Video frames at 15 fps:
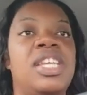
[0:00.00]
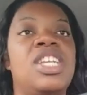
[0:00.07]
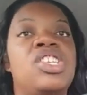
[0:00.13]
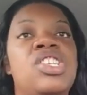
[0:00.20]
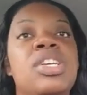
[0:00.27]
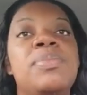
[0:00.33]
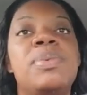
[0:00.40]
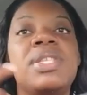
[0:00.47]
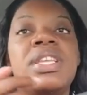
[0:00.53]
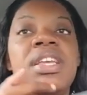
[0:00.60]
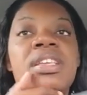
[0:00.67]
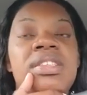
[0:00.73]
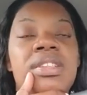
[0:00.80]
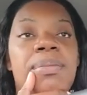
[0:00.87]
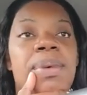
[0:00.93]
The cheapest
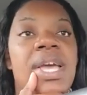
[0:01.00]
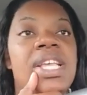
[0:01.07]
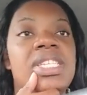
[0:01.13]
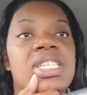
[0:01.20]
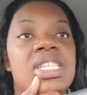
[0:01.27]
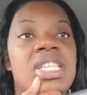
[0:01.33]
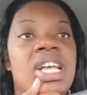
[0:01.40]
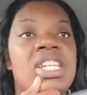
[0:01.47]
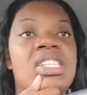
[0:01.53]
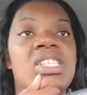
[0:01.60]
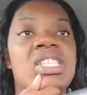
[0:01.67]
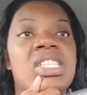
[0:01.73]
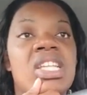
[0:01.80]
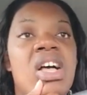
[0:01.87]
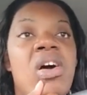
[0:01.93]
Easter baskets I
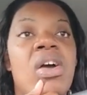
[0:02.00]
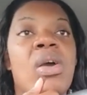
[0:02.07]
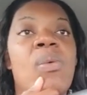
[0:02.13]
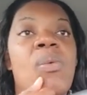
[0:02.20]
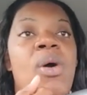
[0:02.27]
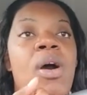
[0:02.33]
just saw in